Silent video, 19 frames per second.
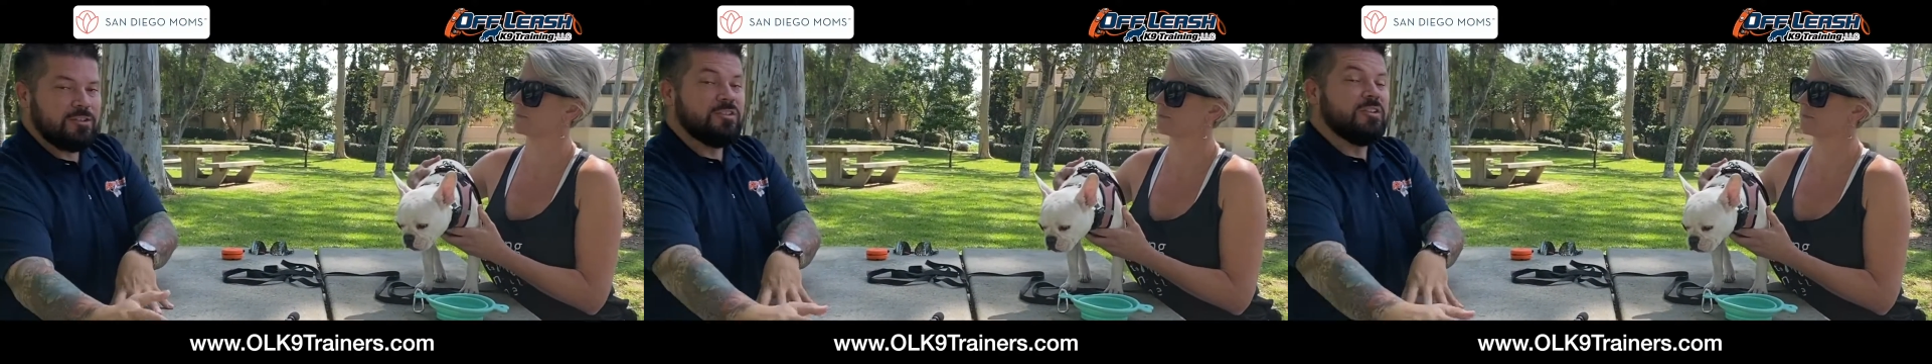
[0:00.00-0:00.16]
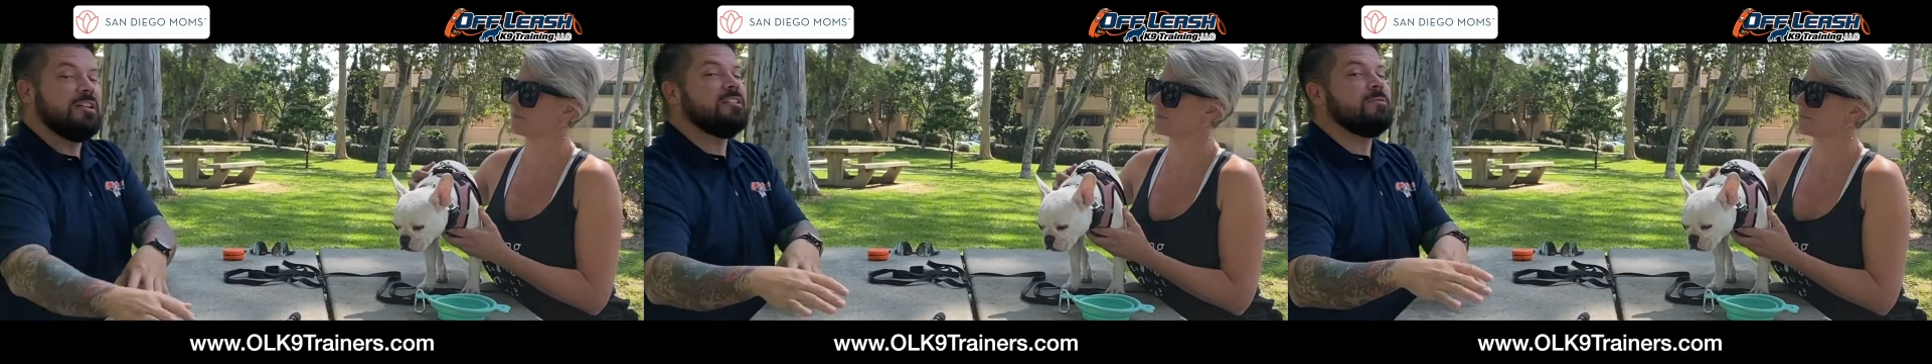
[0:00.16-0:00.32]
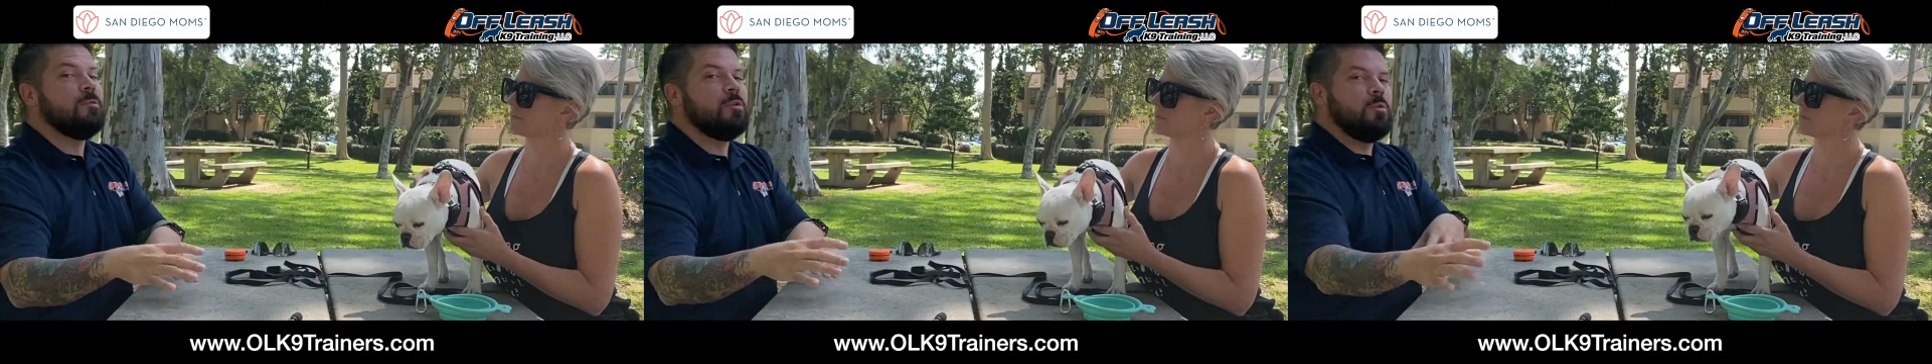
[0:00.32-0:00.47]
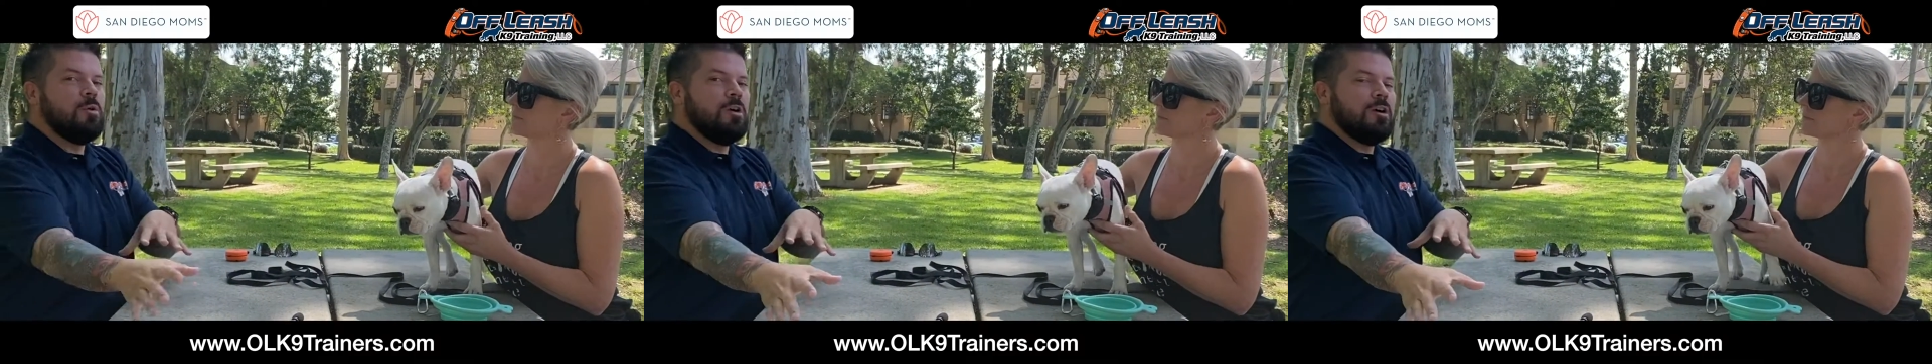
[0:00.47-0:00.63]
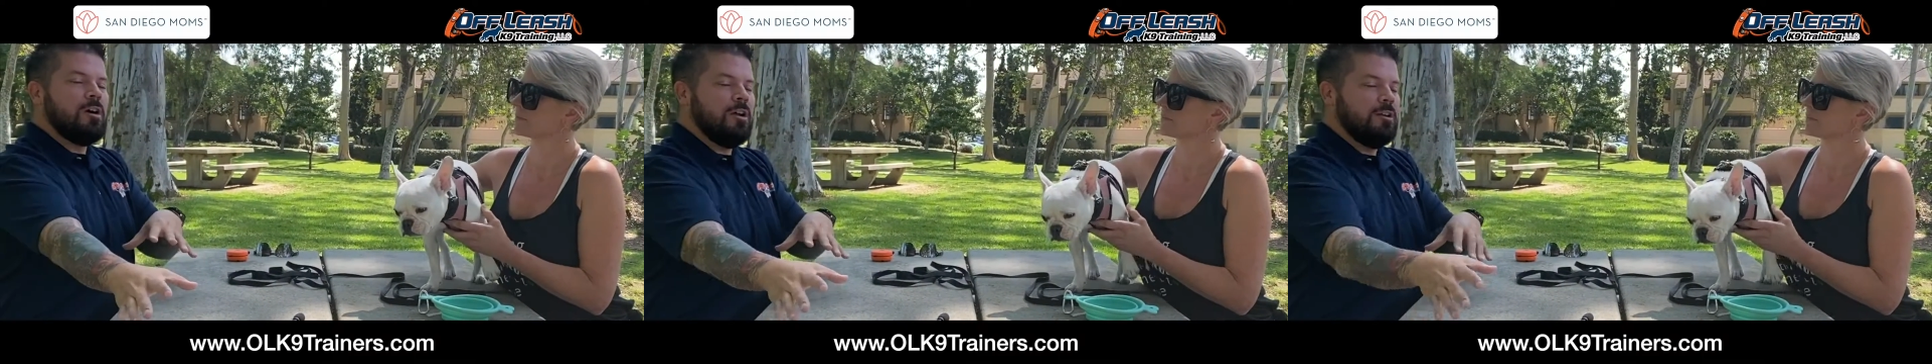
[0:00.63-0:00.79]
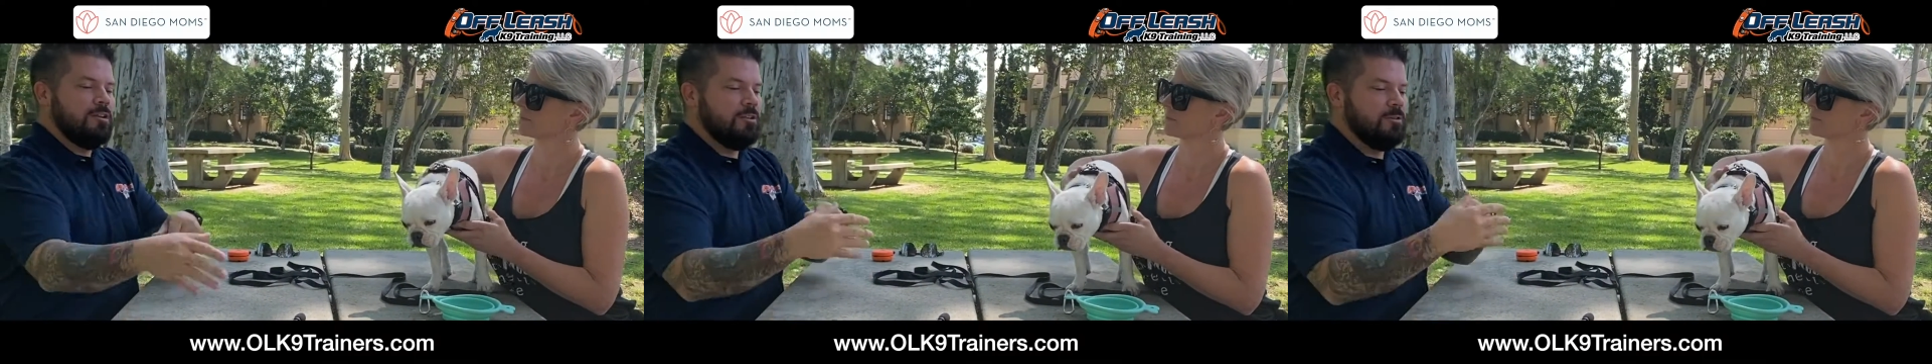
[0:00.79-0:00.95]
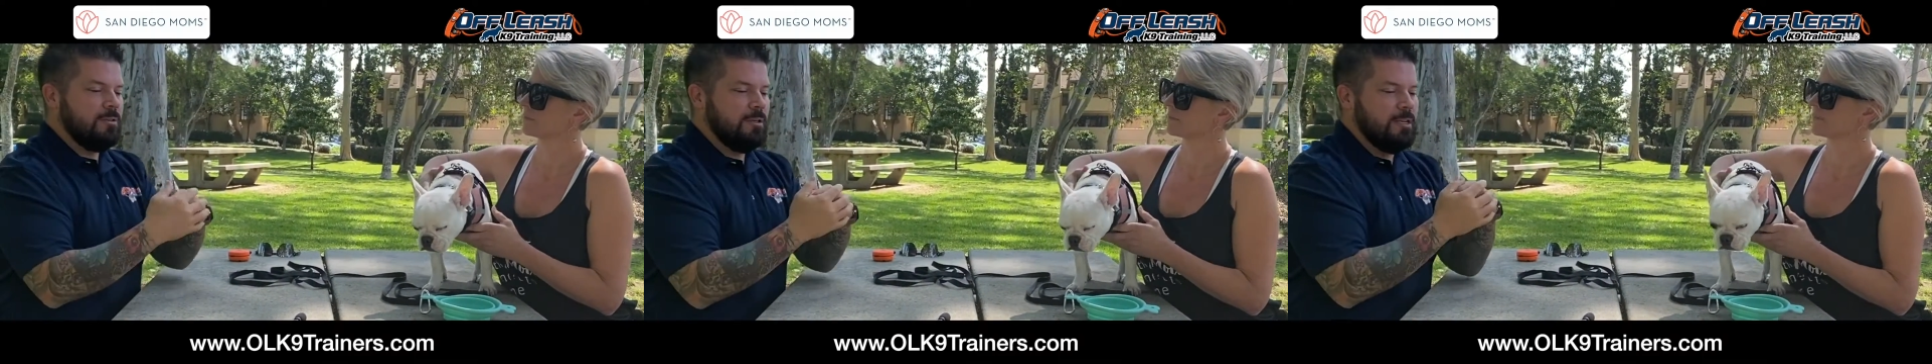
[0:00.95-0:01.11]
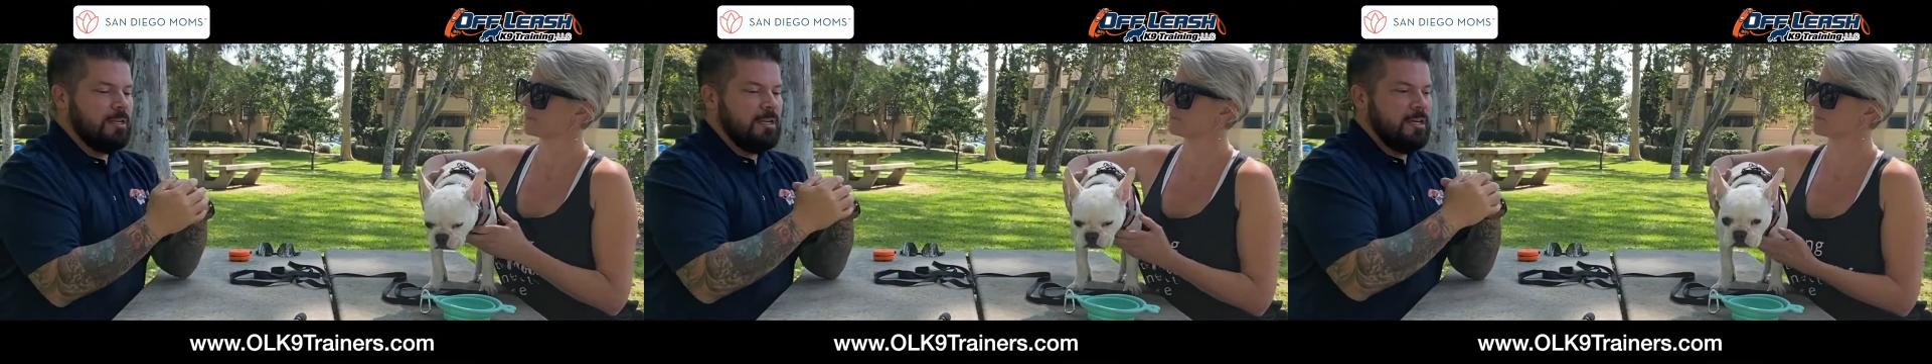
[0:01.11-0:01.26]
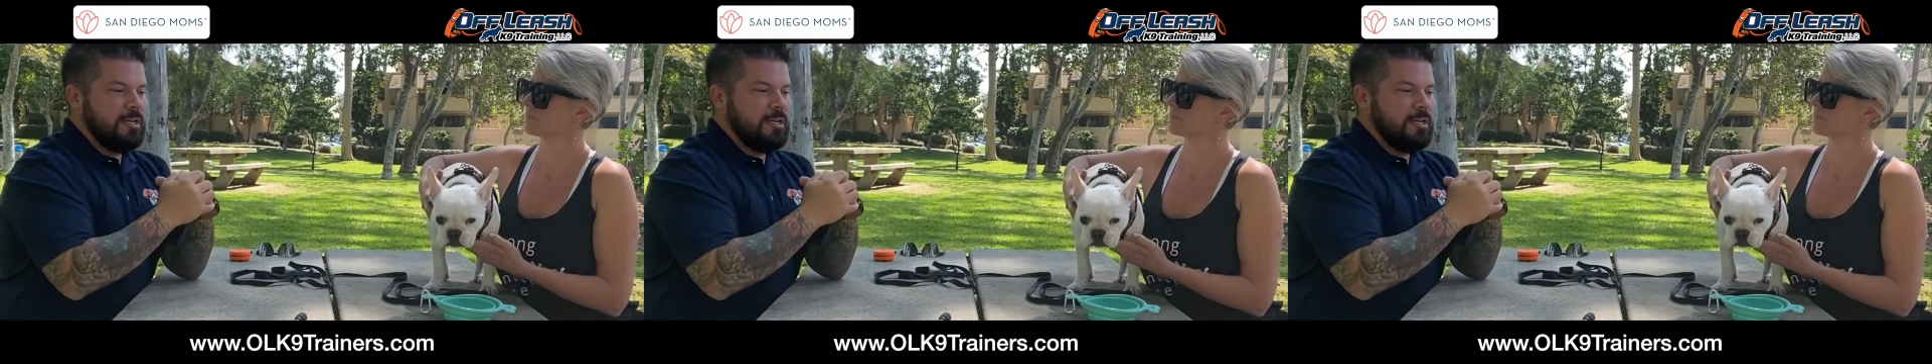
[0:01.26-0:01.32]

So it is more work on you.